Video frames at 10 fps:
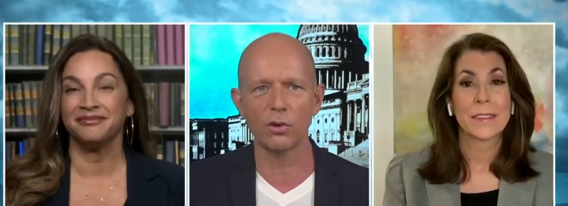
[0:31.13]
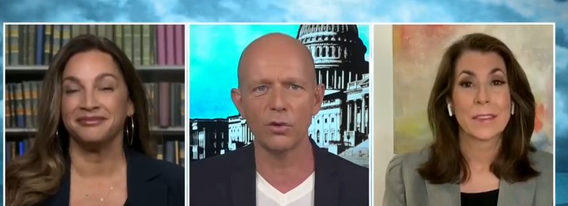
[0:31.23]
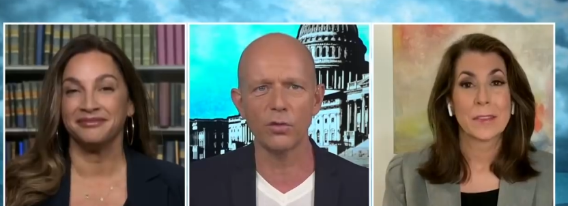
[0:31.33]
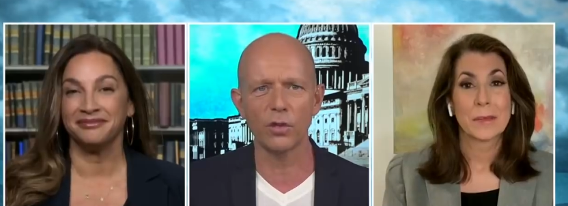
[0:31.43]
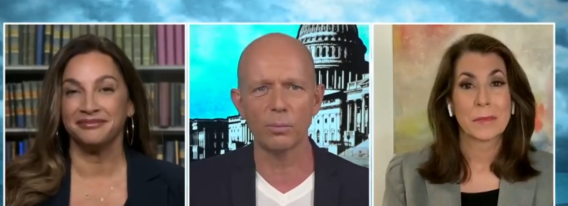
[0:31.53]
Speaker 1: good
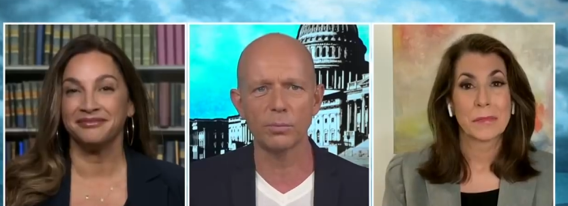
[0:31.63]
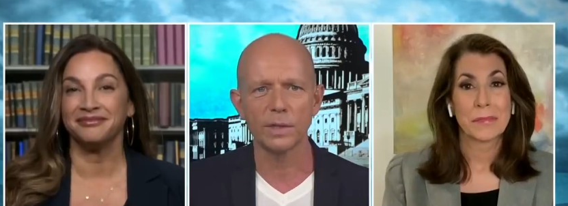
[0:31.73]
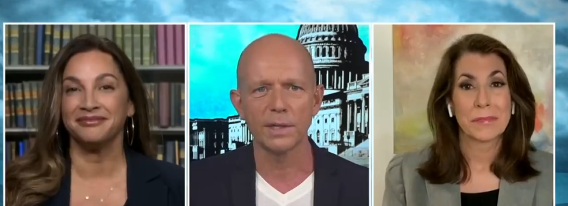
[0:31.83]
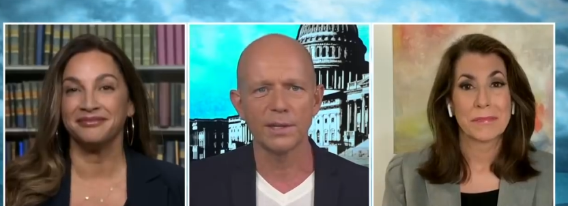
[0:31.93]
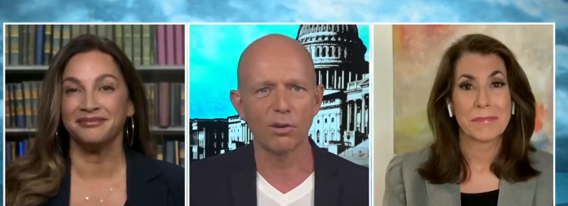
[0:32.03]
for them.
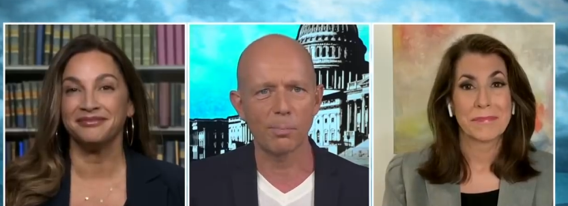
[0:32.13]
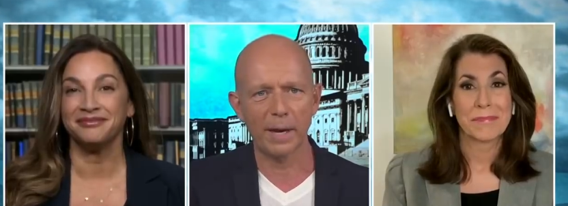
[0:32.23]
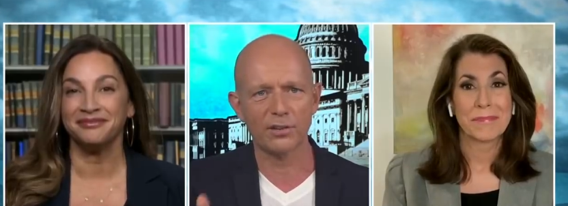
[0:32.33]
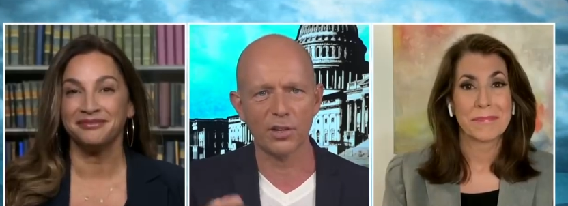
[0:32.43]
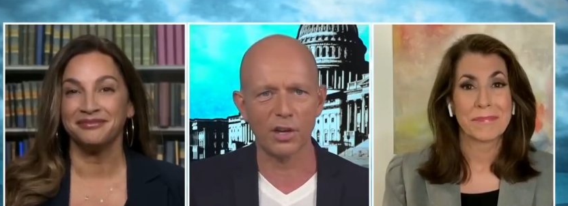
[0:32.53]
You're a
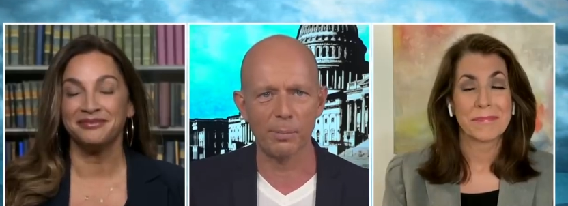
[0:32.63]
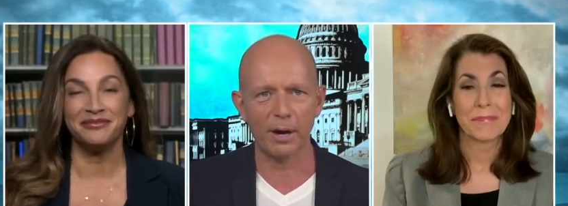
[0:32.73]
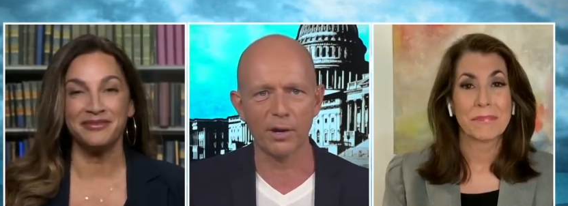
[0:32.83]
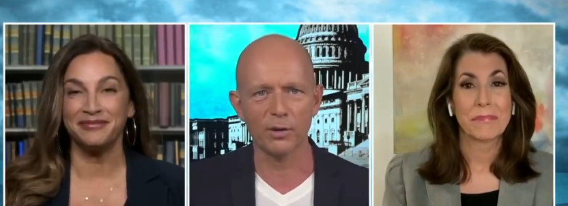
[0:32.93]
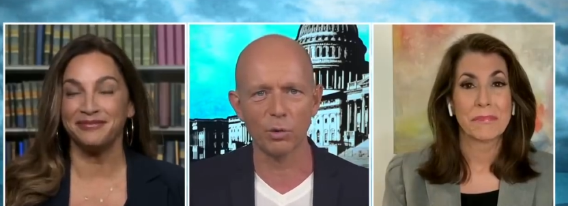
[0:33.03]
Mexican
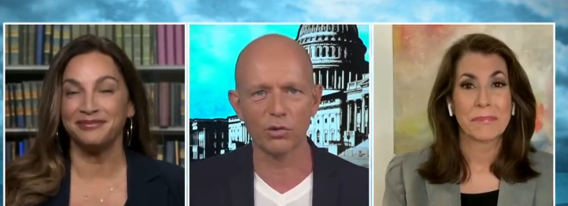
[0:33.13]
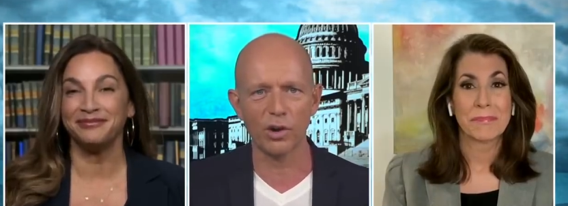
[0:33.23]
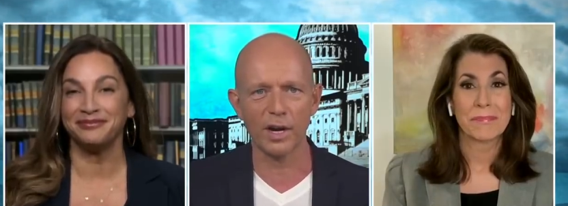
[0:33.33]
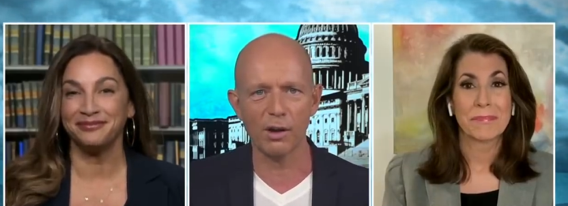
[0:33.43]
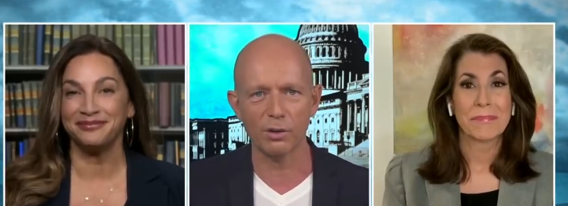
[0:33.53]
American. What's
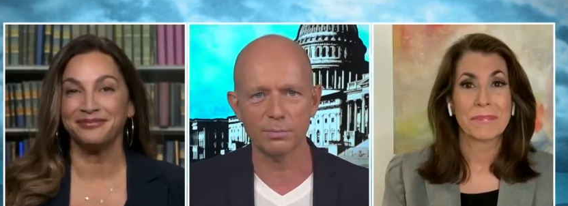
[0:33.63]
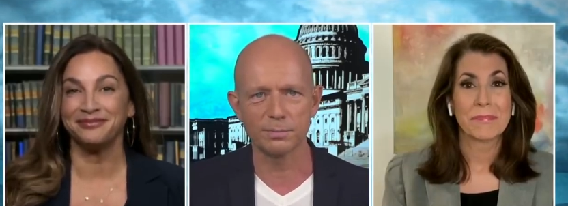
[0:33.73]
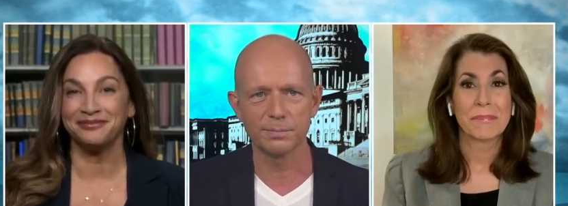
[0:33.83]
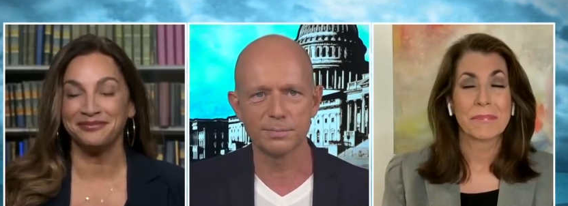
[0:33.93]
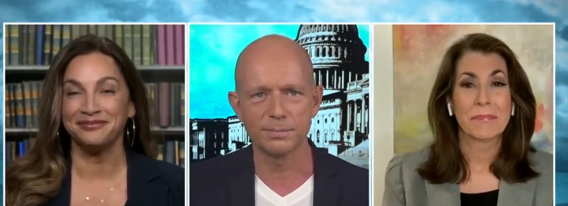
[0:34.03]
going on?
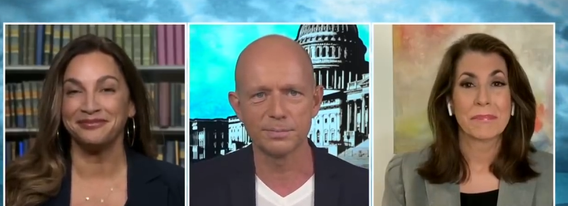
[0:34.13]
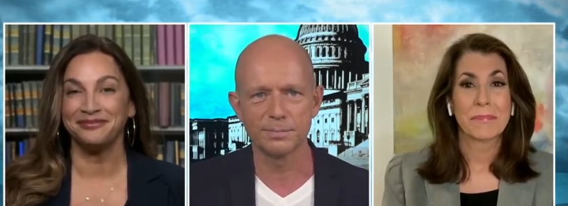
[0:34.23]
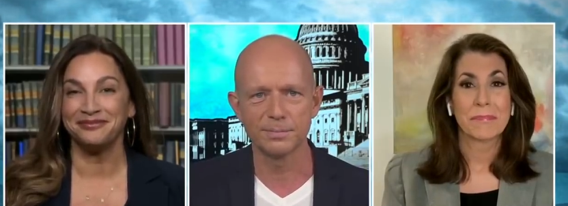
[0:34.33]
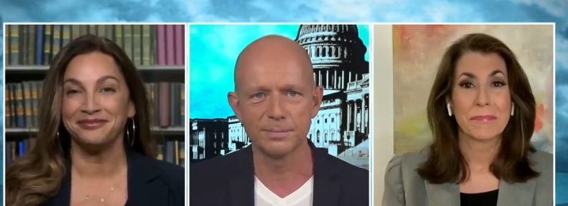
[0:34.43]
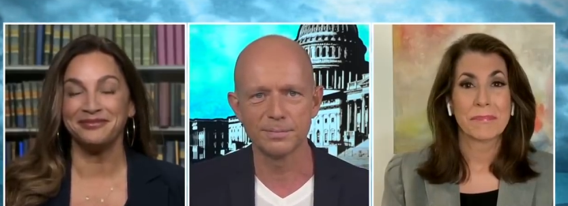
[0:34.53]

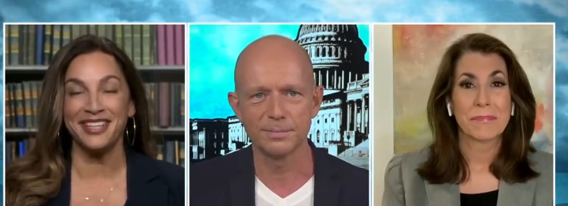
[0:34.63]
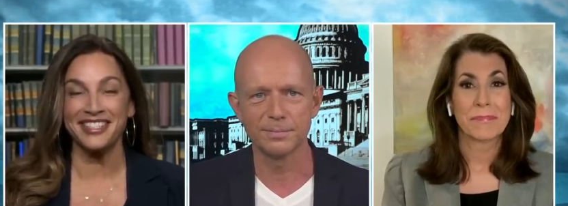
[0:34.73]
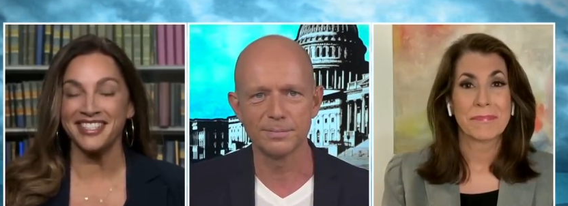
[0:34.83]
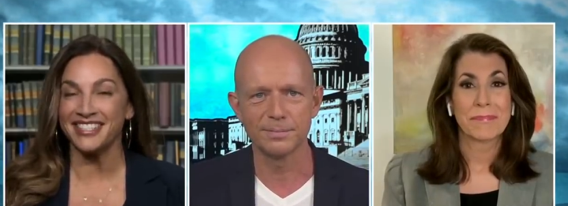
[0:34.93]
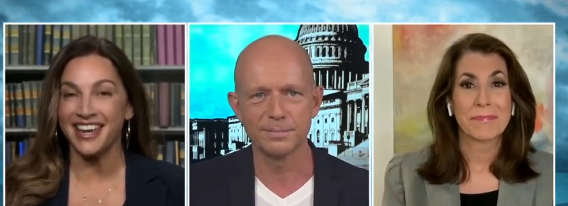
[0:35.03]

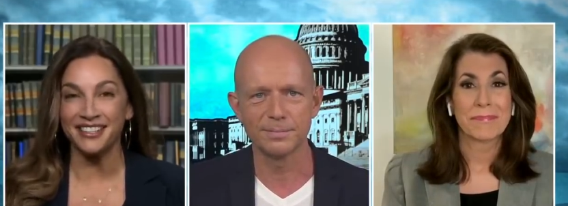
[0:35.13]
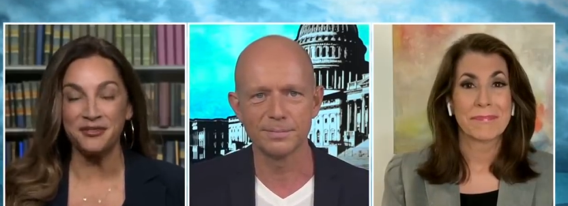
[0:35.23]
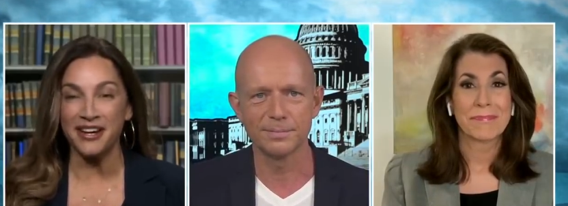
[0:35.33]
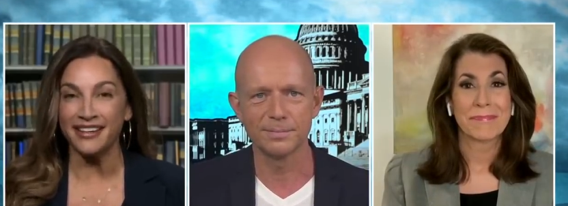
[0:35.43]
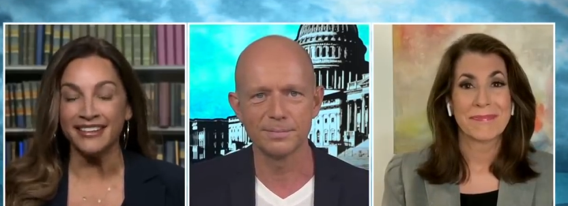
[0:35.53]
Speaker 2: That's
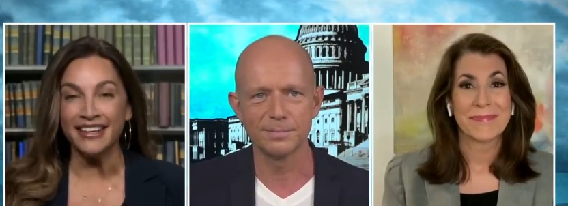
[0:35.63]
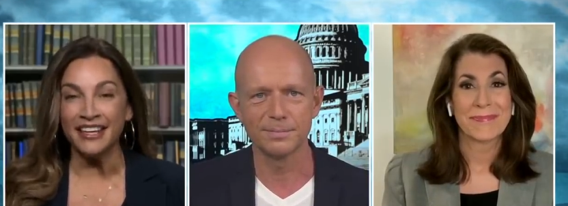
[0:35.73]
exactly right.